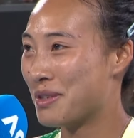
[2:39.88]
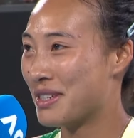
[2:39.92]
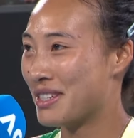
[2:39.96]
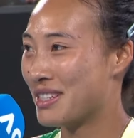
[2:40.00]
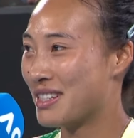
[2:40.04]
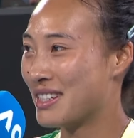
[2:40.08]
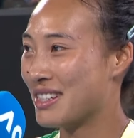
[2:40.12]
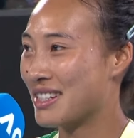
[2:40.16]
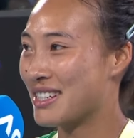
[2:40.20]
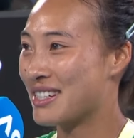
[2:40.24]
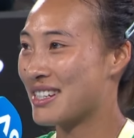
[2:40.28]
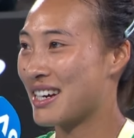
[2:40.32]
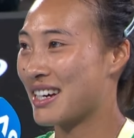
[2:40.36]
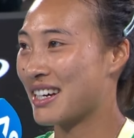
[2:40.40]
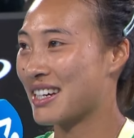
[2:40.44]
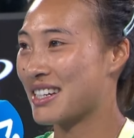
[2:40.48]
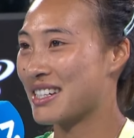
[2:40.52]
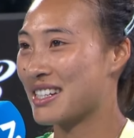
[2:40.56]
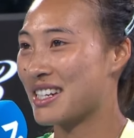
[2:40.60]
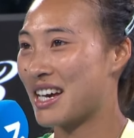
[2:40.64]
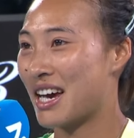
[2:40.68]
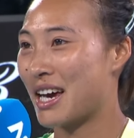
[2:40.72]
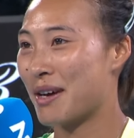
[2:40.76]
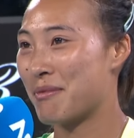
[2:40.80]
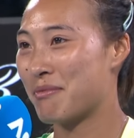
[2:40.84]
obviously,
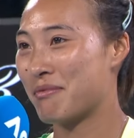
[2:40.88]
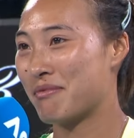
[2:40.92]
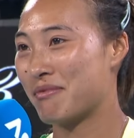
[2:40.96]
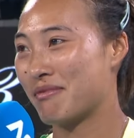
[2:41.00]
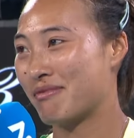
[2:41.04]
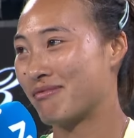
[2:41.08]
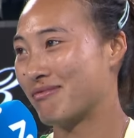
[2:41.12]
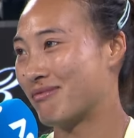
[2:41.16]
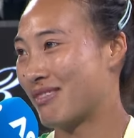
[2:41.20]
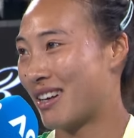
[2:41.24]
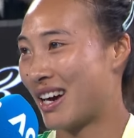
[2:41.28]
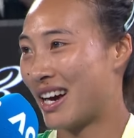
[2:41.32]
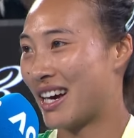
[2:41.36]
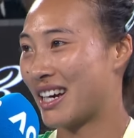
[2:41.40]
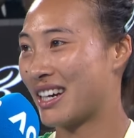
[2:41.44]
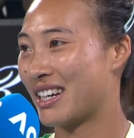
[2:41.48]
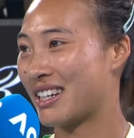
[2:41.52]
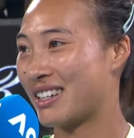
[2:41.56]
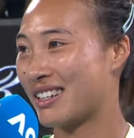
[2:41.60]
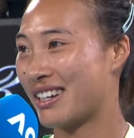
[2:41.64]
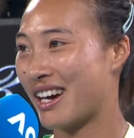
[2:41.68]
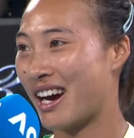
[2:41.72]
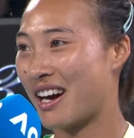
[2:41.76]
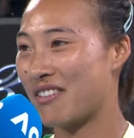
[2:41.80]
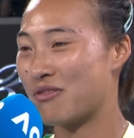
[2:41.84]
second time
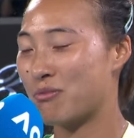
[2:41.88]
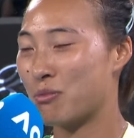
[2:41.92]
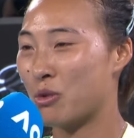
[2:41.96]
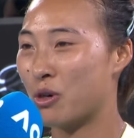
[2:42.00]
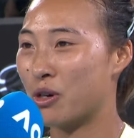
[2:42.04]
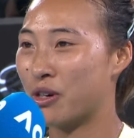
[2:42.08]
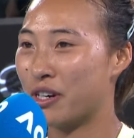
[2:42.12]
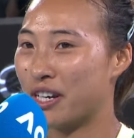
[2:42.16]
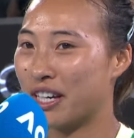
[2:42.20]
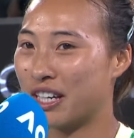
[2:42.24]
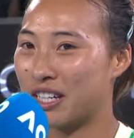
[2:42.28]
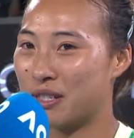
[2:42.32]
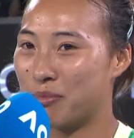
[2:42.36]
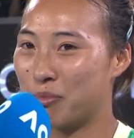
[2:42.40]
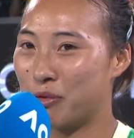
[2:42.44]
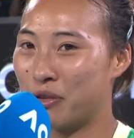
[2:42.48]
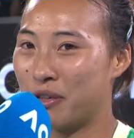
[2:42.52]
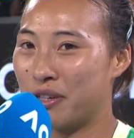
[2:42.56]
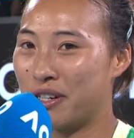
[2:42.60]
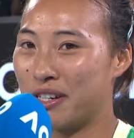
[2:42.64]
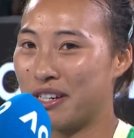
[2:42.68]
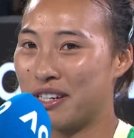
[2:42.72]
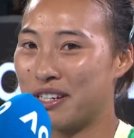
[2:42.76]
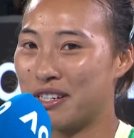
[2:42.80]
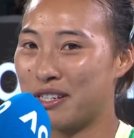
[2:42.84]
I have more
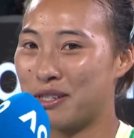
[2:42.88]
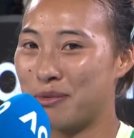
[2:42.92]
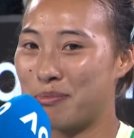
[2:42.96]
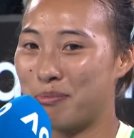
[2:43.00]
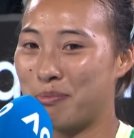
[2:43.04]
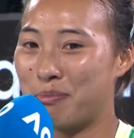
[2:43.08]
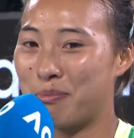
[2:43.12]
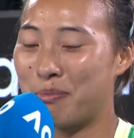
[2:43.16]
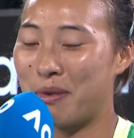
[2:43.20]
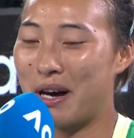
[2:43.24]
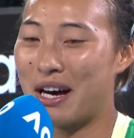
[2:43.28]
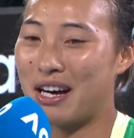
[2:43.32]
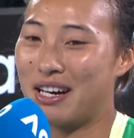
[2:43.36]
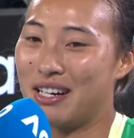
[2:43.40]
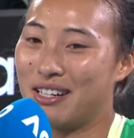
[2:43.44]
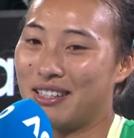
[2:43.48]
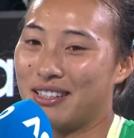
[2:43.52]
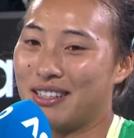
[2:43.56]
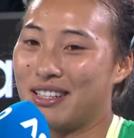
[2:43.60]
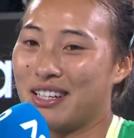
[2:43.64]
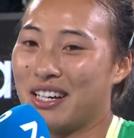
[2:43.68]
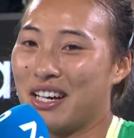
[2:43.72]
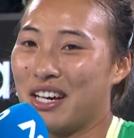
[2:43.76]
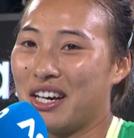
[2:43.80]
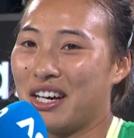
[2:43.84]
experience,
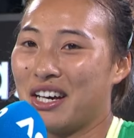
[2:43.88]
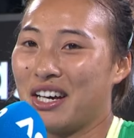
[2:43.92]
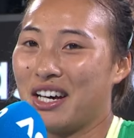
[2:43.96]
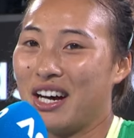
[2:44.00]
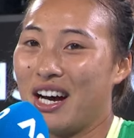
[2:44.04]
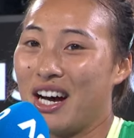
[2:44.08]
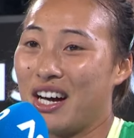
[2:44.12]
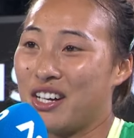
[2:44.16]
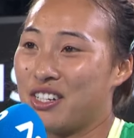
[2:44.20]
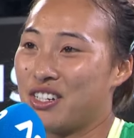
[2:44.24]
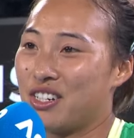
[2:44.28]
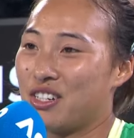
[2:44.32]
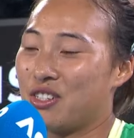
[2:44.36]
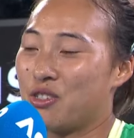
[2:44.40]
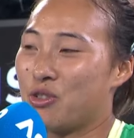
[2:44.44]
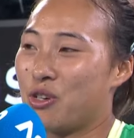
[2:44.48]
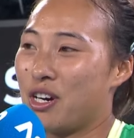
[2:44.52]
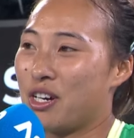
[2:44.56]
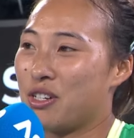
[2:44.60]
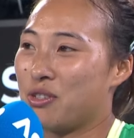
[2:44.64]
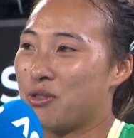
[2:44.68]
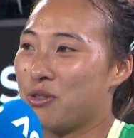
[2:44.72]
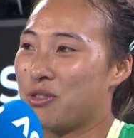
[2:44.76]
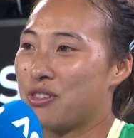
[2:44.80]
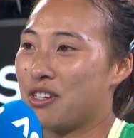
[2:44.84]
but I just
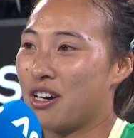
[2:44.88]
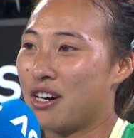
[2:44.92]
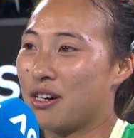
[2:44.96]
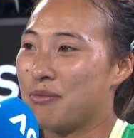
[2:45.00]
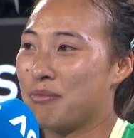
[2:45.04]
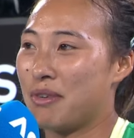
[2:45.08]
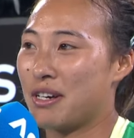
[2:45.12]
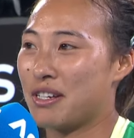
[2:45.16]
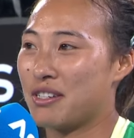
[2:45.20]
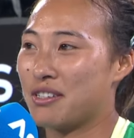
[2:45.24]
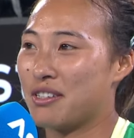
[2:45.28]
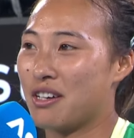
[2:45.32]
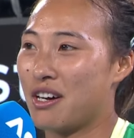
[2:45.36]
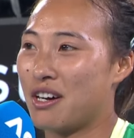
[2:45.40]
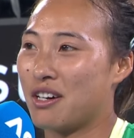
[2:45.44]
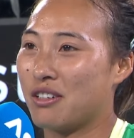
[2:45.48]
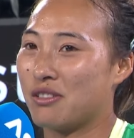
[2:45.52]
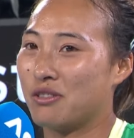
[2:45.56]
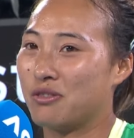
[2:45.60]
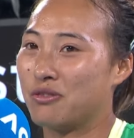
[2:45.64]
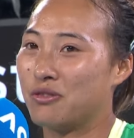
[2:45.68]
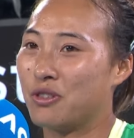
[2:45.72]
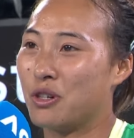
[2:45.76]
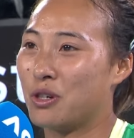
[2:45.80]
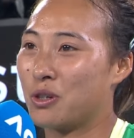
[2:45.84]
trying to tell
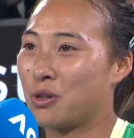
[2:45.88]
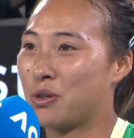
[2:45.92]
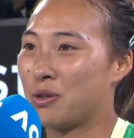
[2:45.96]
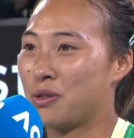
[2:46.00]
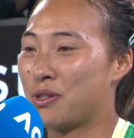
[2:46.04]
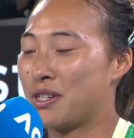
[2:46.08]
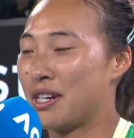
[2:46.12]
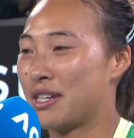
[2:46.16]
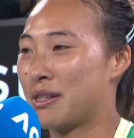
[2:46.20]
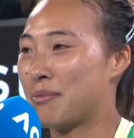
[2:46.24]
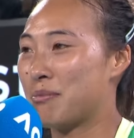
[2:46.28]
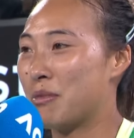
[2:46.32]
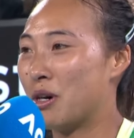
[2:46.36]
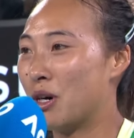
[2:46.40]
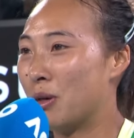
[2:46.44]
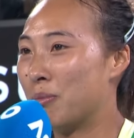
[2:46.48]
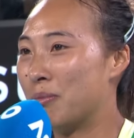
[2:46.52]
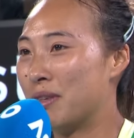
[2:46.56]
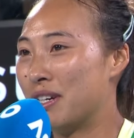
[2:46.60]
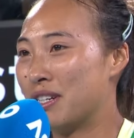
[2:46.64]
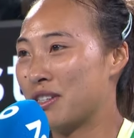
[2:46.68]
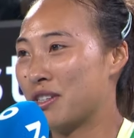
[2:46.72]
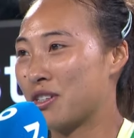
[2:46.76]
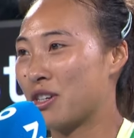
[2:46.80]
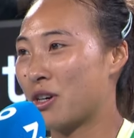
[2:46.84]
myself focus on the
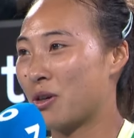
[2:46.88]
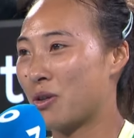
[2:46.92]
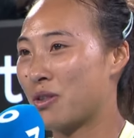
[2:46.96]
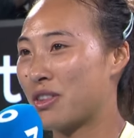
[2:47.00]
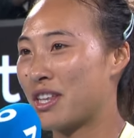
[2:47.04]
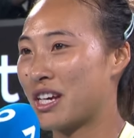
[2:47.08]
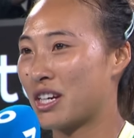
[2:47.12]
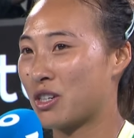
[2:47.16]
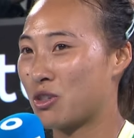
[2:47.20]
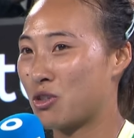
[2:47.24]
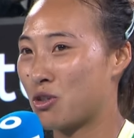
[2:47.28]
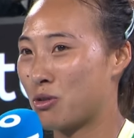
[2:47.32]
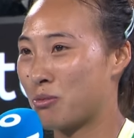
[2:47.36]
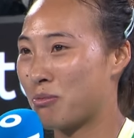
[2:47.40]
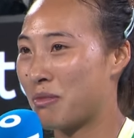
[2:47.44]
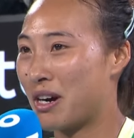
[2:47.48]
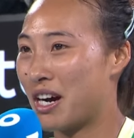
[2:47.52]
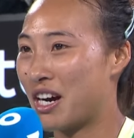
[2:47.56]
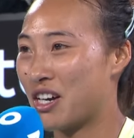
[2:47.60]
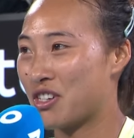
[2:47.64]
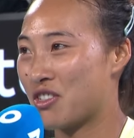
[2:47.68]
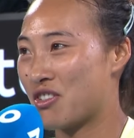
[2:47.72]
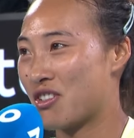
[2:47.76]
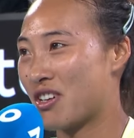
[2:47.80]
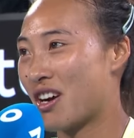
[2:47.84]
moment, don't think too
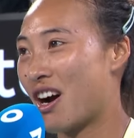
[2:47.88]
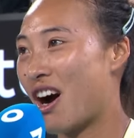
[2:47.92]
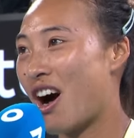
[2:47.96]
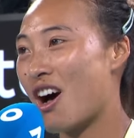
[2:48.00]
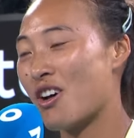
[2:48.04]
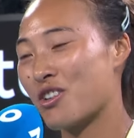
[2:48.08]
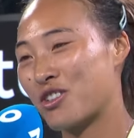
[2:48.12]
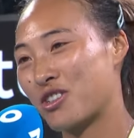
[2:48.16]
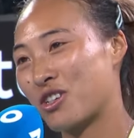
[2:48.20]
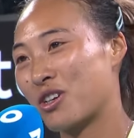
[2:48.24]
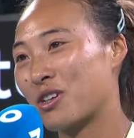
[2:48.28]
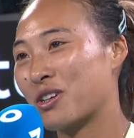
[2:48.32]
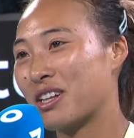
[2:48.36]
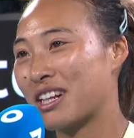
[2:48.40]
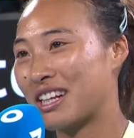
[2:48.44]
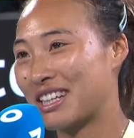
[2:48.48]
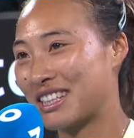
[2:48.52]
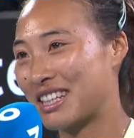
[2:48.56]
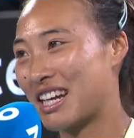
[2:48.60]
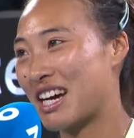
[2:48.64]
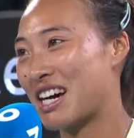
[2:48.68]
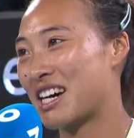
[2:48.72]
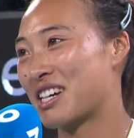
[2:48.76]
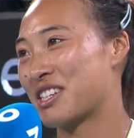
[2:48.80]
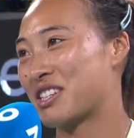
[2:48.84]
much. Also,
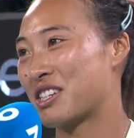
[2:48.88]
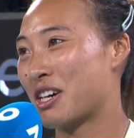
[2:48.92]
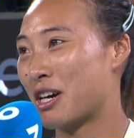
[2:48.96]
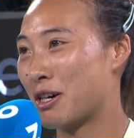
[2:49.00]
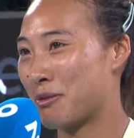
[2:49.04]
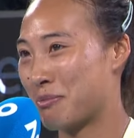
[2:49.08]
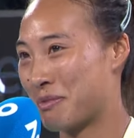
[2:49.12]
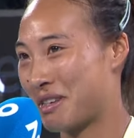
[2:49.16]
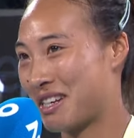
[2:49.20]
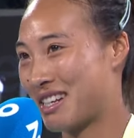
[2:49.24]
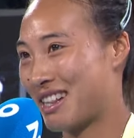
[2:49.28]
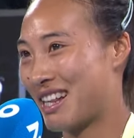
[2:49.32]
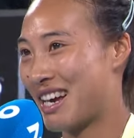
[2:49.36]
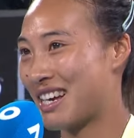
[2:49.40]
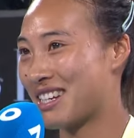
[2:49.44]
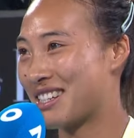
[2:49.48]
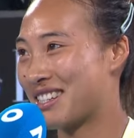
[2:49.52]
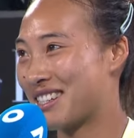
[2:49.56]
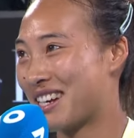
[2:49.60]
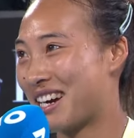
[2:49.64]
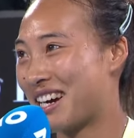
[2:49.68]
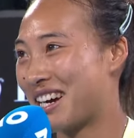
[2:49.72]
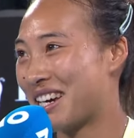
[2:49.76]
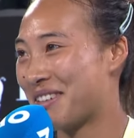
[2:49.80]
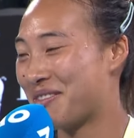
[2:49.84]
Li Na told me
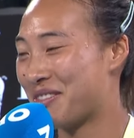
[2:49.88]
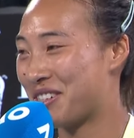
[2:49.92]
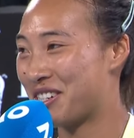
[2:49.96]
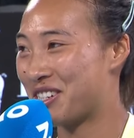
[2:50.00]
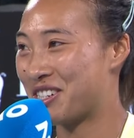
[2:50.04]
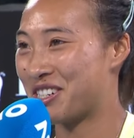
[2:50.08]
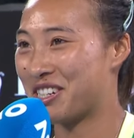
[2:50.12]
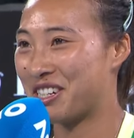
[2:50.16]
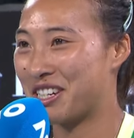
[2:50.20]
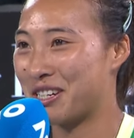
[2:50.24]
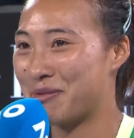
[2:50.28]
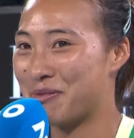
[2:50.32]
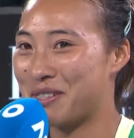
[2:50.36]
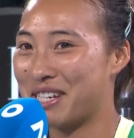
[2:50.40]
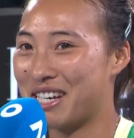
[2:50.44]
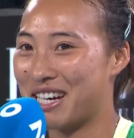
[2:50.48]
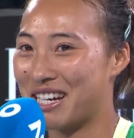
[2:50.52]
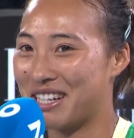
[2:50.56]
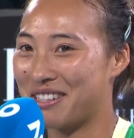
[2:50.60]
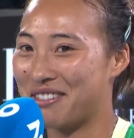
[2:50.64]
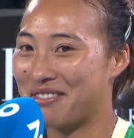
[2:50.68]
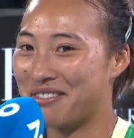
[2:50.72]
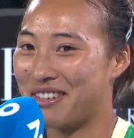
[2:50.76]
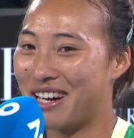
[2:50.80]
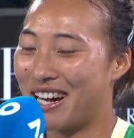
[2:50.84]
last time she gave me
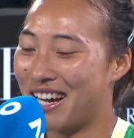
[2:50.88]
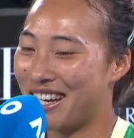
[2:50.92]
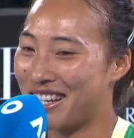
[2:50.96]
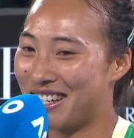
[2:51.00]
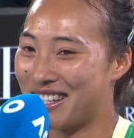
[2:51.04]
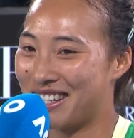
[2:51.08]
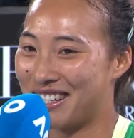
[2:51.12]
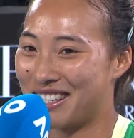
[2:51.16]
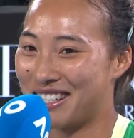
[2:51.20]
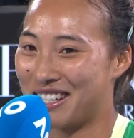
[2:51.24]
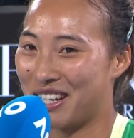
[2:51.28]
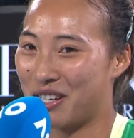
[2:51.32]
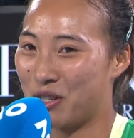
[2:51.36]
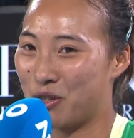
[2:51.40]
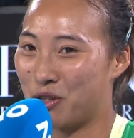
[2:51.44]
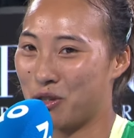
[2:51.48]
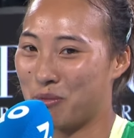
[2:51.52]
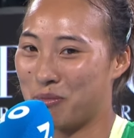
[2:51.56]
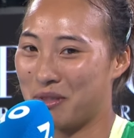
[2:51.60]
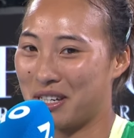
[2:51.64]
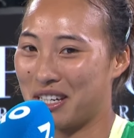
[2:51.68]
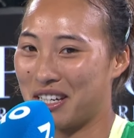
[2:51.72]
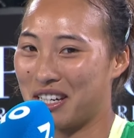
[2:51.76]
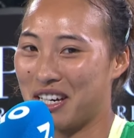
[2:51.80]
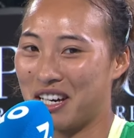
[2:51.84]
advice, say
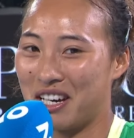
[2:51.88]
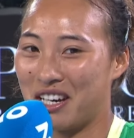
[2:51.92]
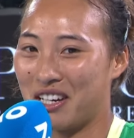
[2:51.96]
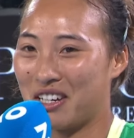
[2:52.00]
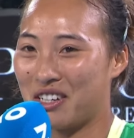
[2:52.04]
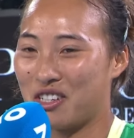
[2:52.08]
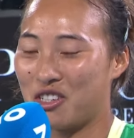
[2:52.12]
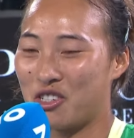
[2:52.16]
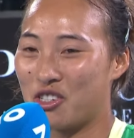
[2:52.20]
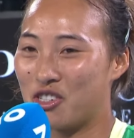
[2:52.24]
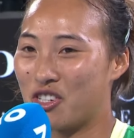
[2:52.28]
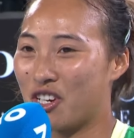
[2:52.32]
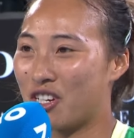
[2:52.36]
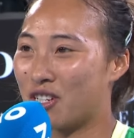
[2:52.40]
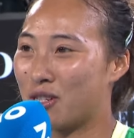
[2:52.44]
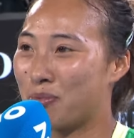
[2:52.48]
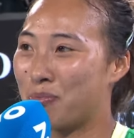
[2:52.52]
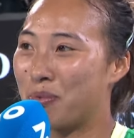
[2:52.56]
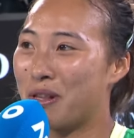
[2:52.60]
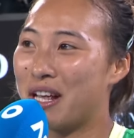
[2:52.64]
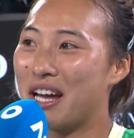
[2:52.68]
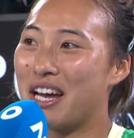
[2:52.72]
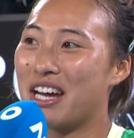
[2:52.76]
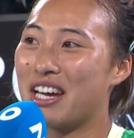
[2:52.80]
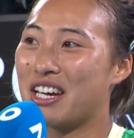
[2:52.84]
to me,
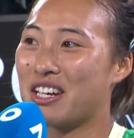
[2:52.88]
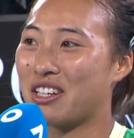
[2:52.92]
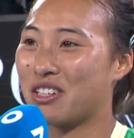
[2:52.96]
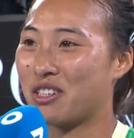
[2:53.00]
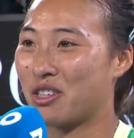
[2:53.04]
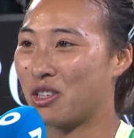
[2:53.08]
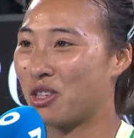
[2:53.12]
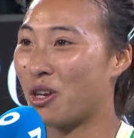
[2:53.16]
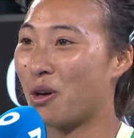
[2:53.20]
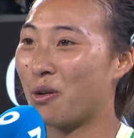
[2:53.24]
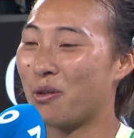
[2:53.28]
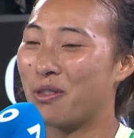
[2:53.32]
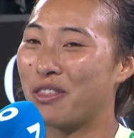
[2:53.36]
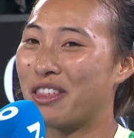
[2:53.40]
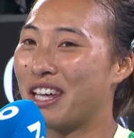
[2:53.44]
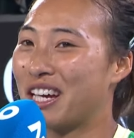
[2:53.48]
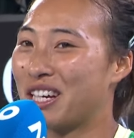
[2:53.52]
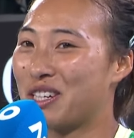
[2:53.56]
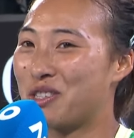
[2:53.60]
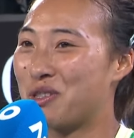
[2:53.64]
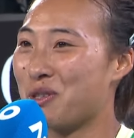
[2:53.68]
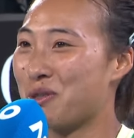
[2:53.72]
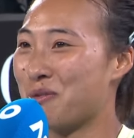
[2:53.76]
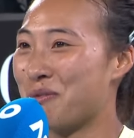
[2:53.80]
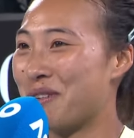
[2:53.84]
just play, don't
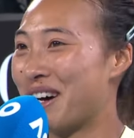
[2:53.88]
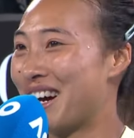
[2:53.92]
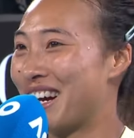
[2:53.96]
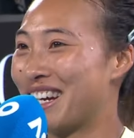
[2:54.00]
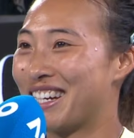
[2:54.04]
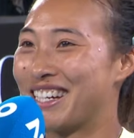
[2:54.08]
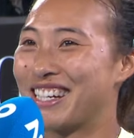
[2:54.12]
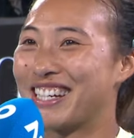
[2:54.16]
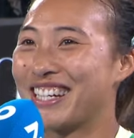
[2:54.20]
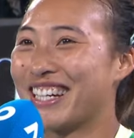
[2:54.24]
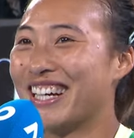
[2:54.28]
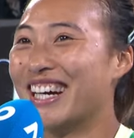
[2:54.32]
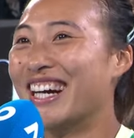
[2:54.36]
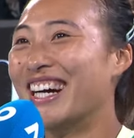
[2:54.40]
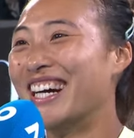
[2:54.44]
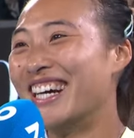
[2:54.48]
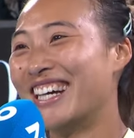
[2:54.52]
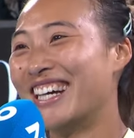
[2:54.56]
think too much.